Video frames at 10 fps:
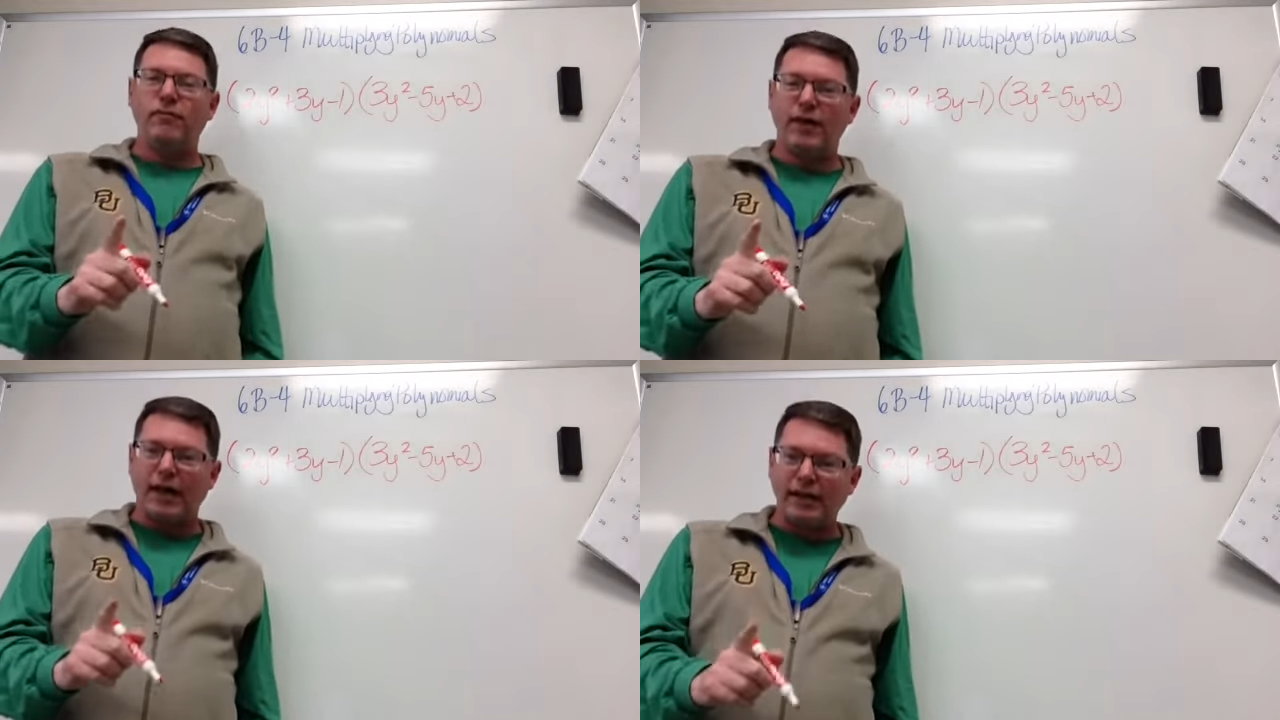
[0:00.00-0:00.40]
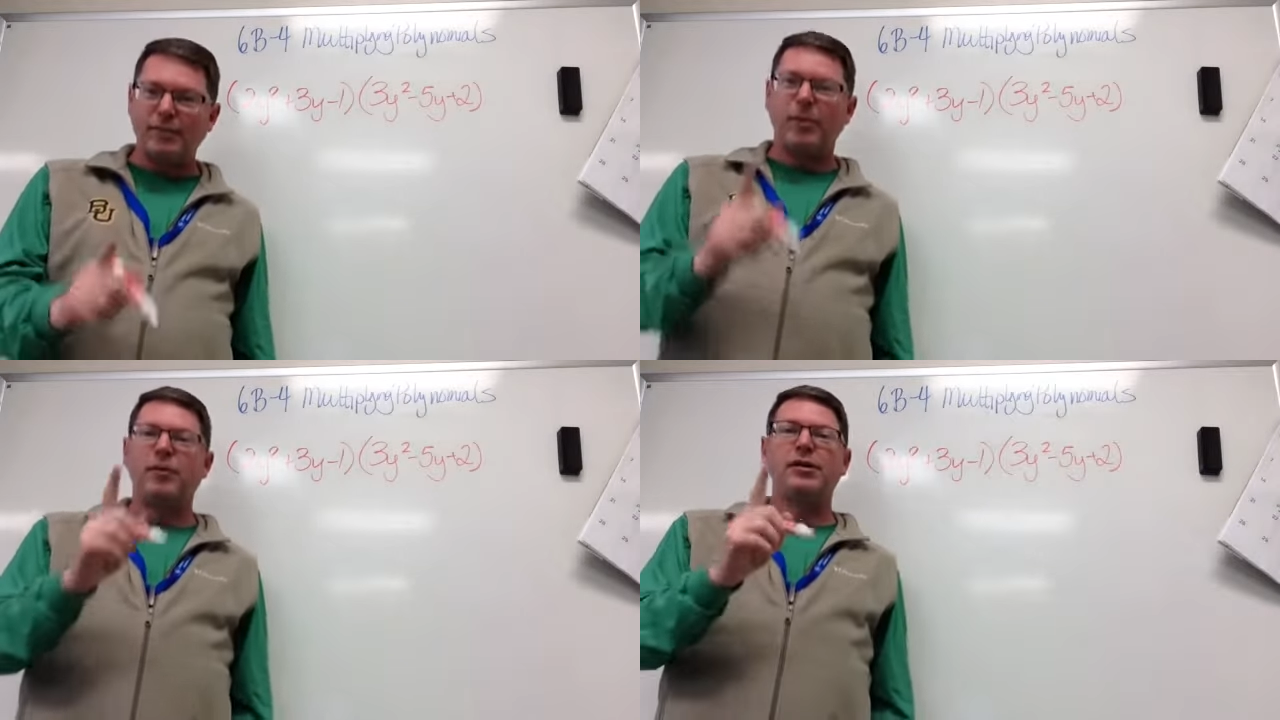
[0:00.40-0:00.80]

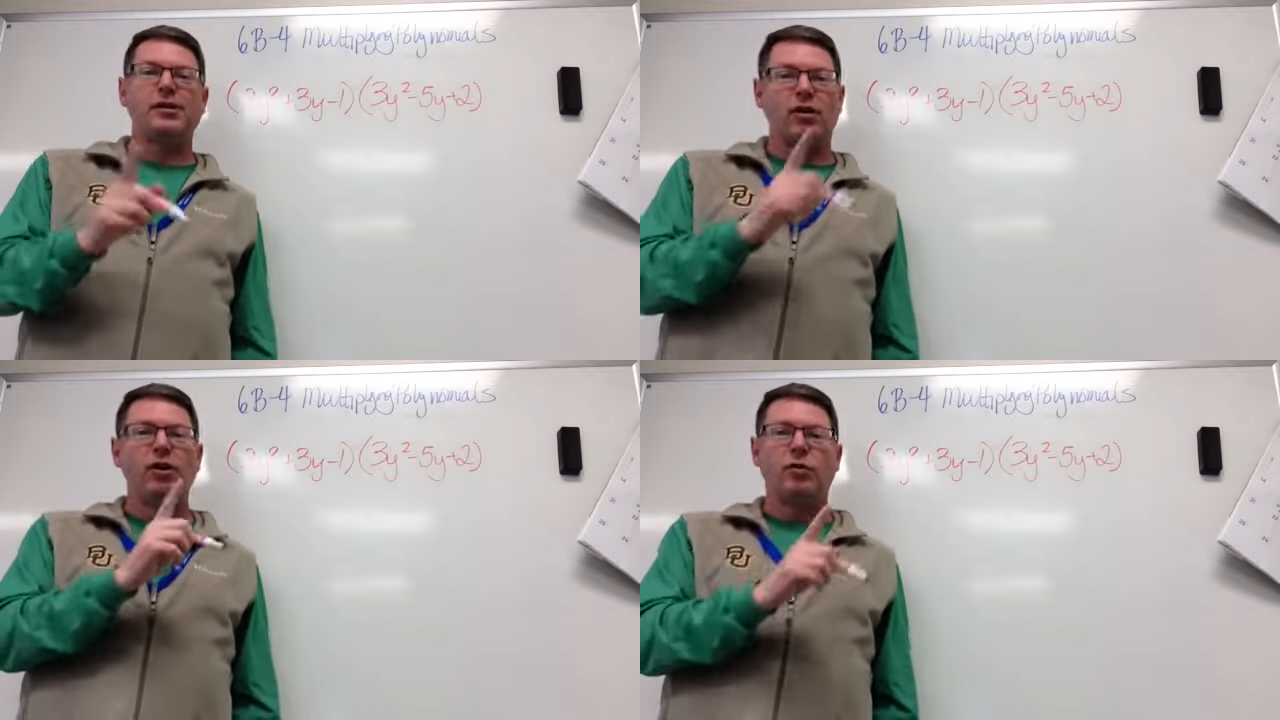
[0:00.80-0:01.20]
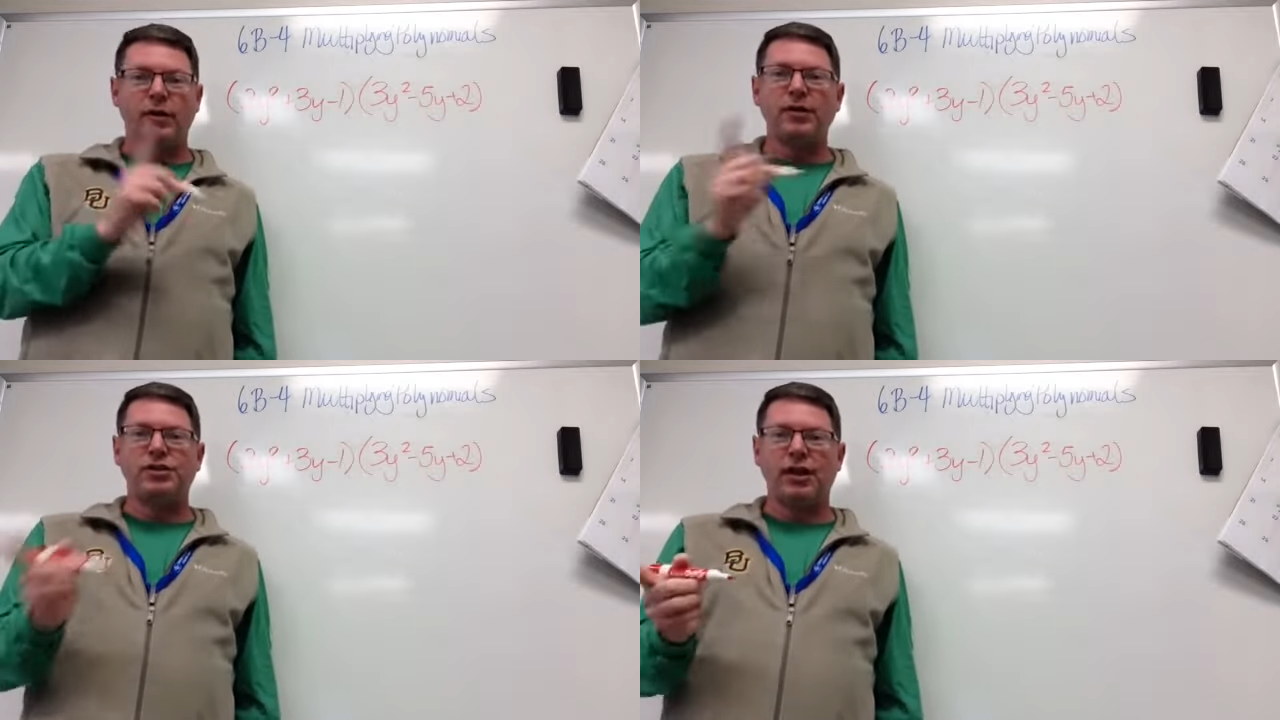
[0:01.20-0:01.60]
exponents are
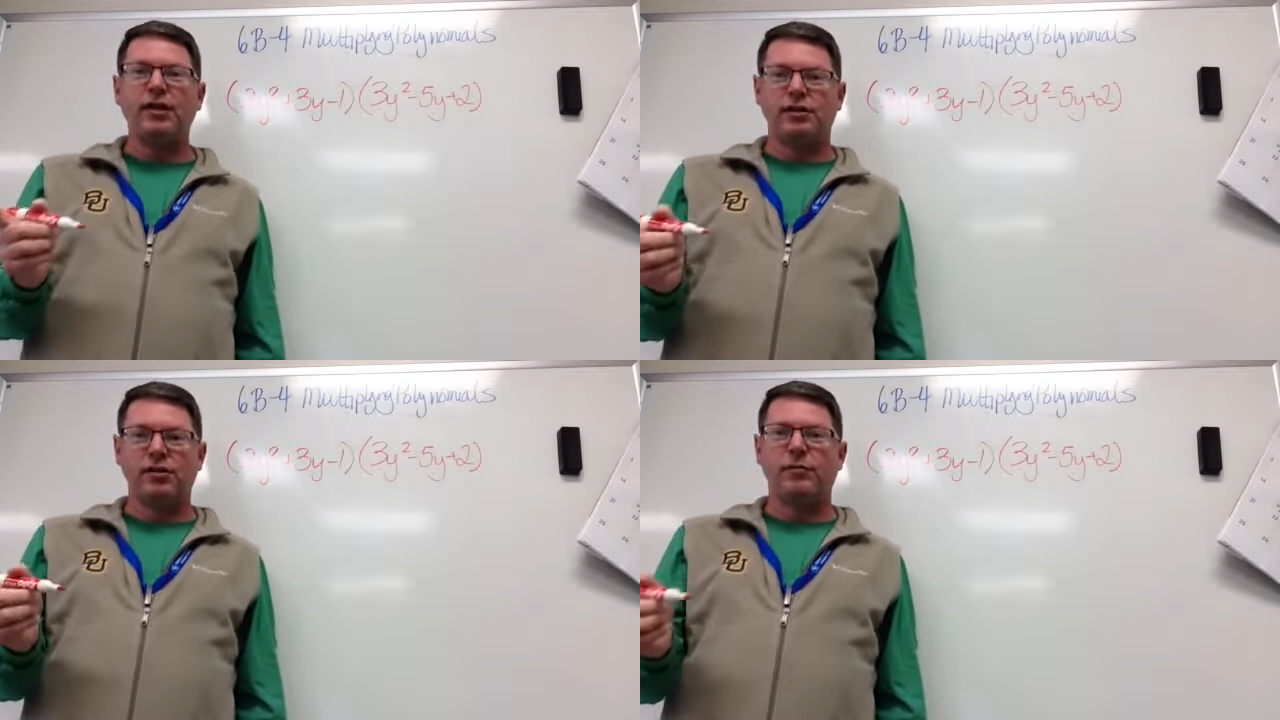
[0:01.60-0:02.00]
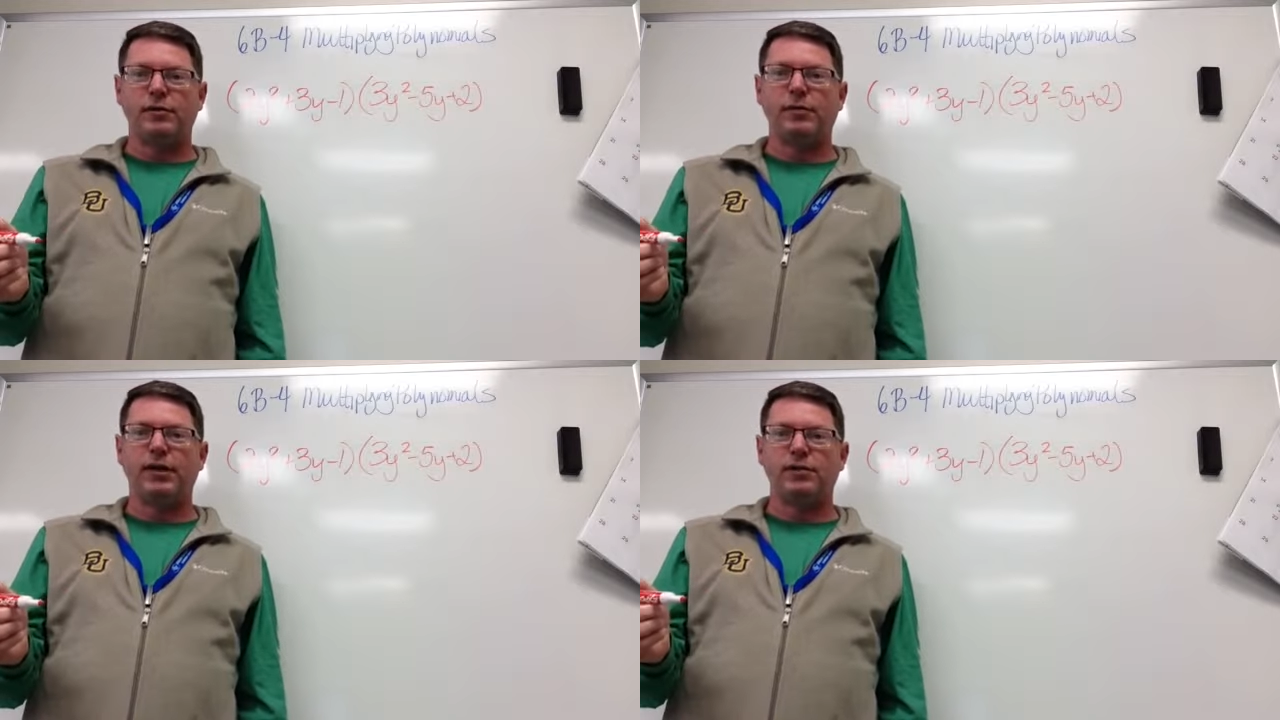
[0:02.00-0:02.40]
going to change in the
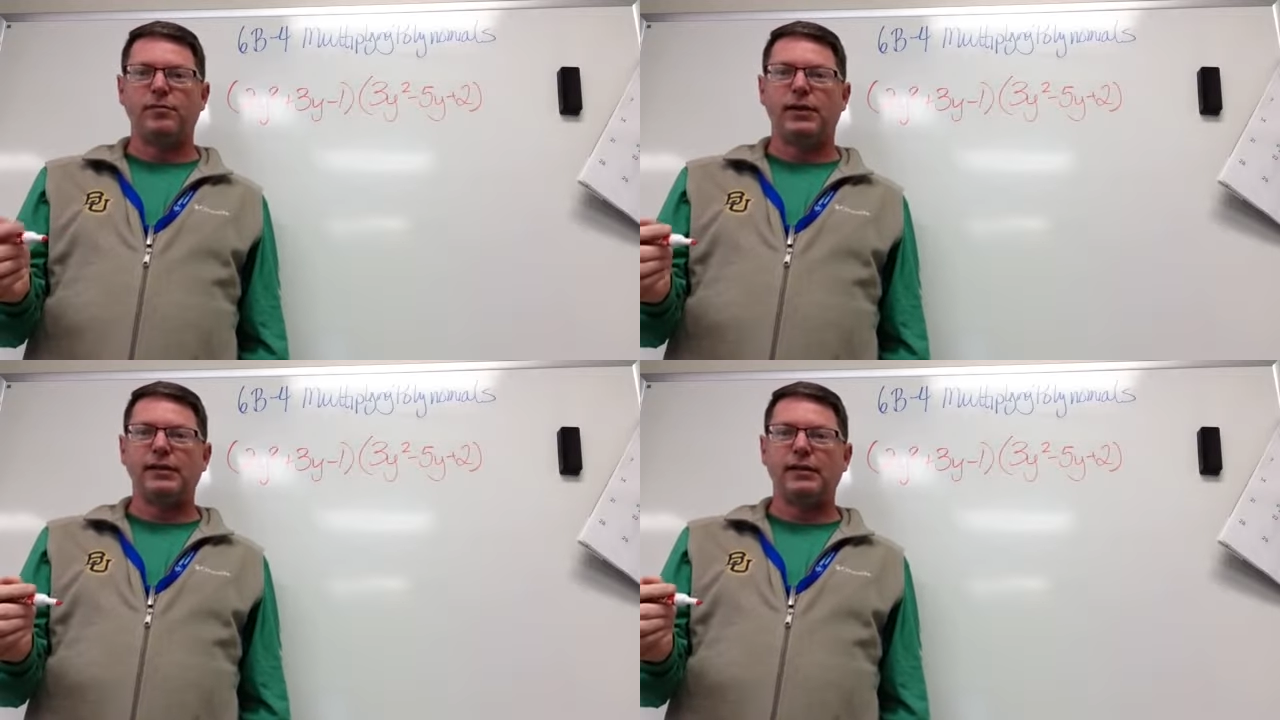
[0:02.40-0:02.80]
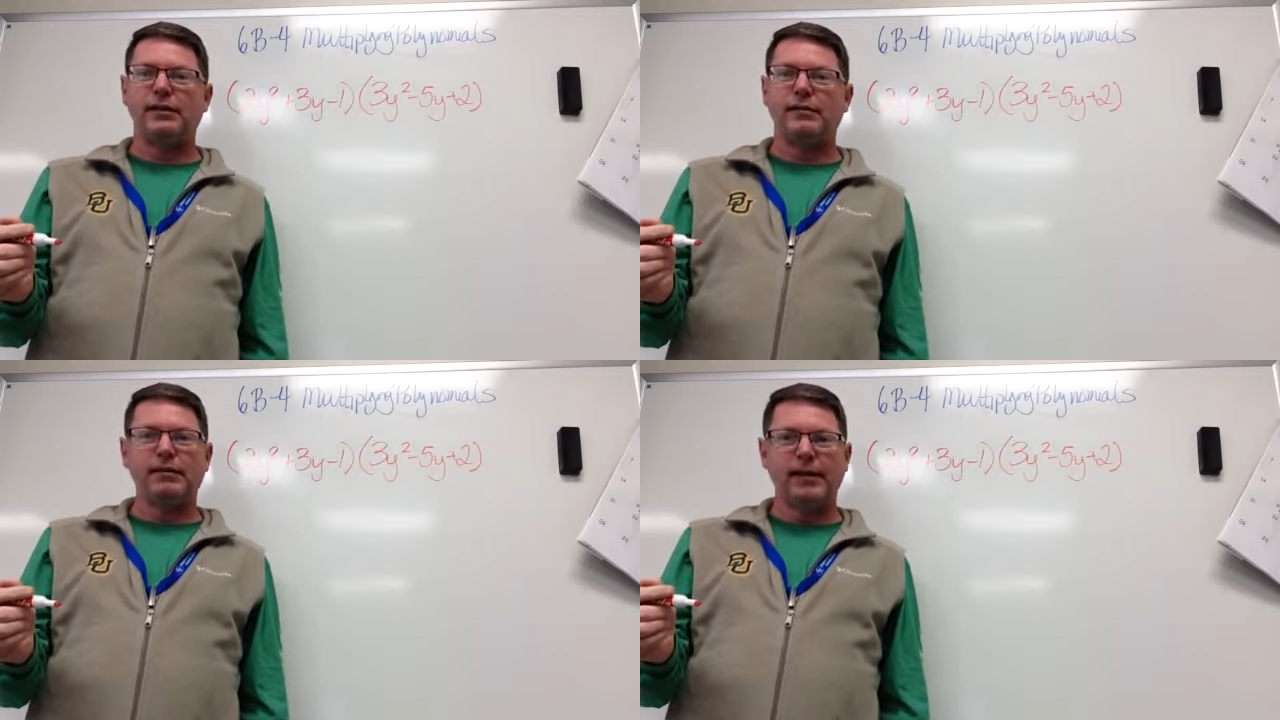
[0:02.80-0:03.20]
multiplication
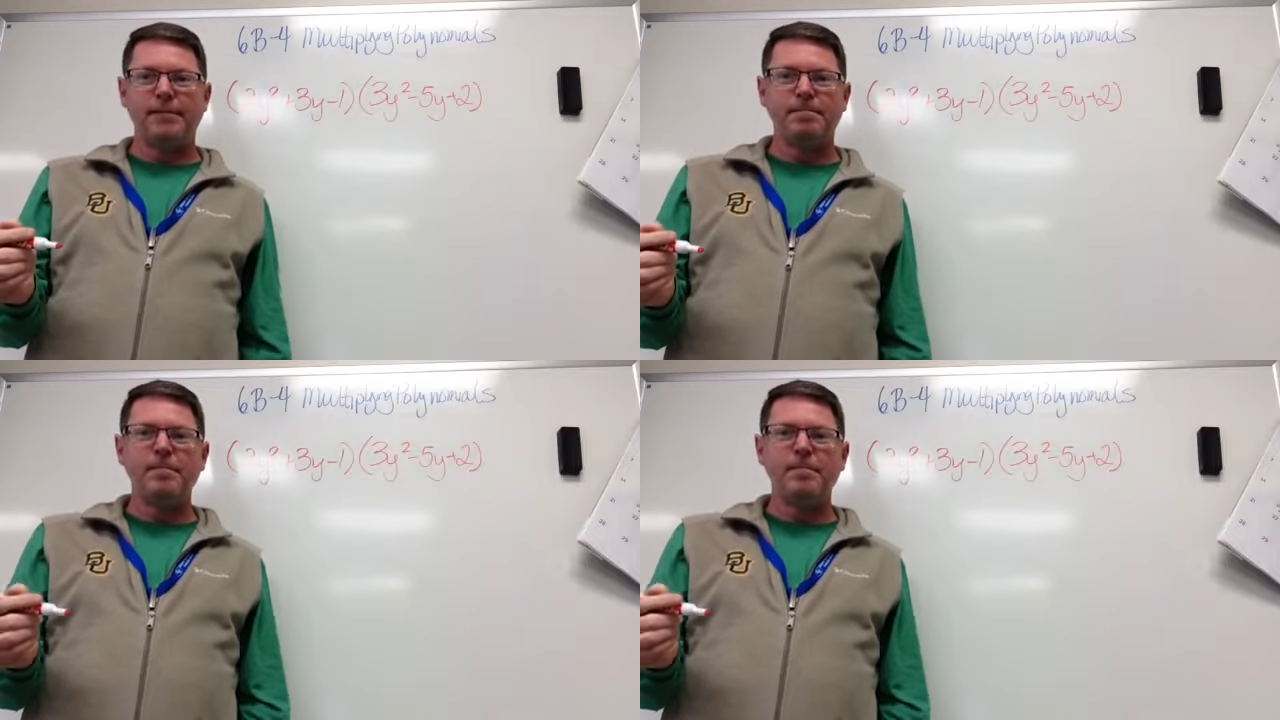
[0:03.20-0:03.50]
process. Okay?